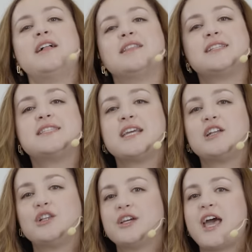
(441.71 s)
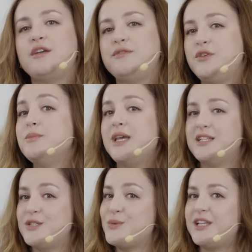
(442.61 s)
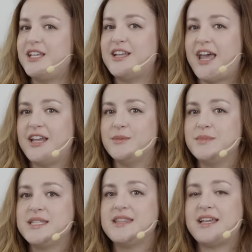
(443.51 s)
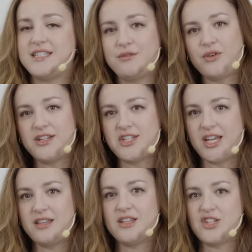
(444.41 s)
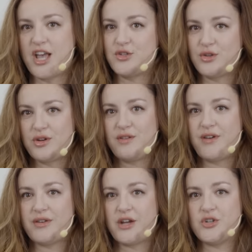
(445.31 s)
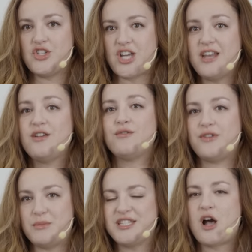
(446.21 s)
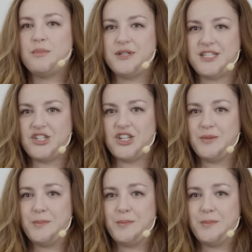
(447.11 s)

Let's take a look at a few maintenance related items that differentiate the Challenger 3500 jet from its competition.